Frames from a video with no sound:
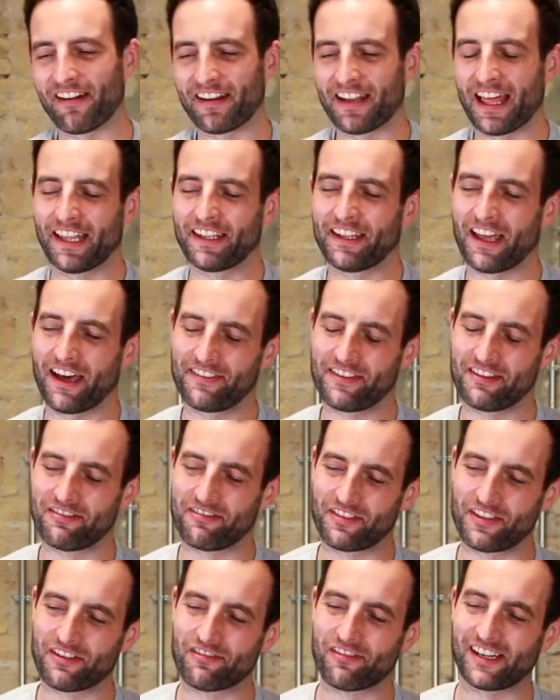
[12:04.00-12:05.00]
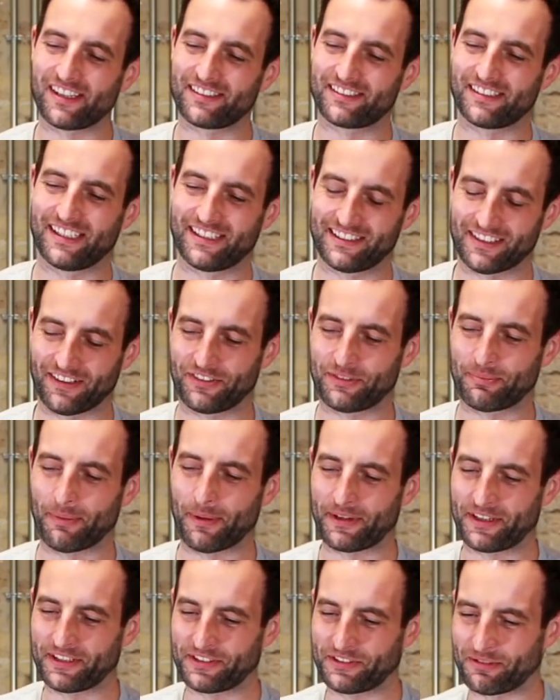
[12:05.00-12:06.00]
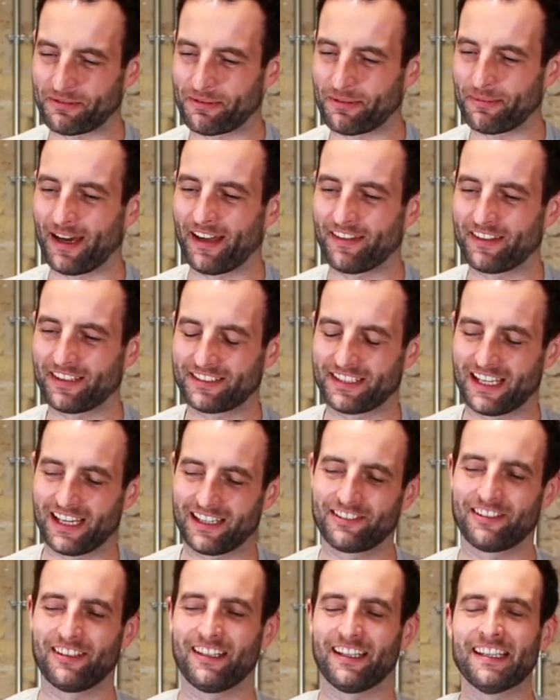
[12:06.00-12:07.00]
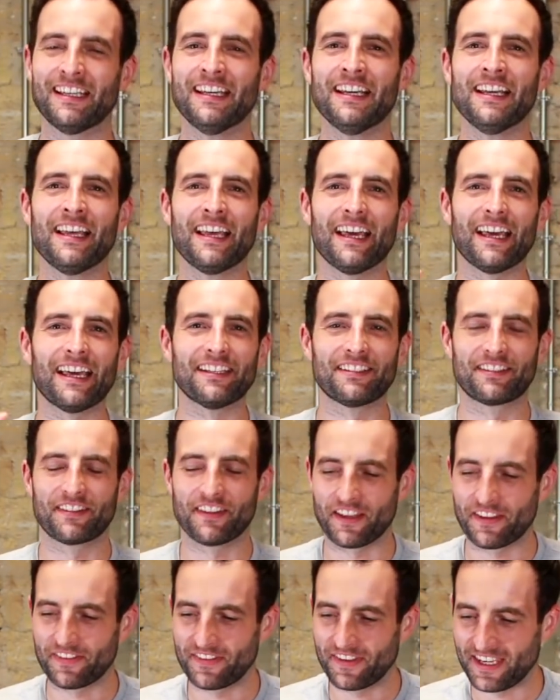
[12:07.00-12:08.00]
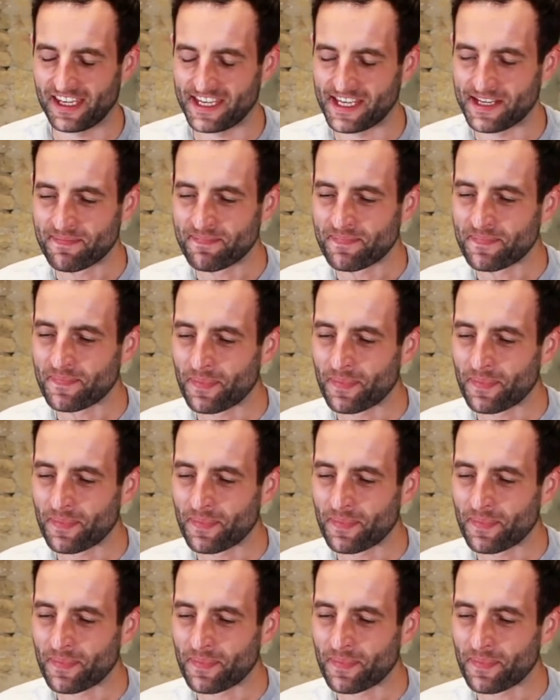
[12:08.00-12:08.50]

and the reason is, I've spoken to him about this actually, is that the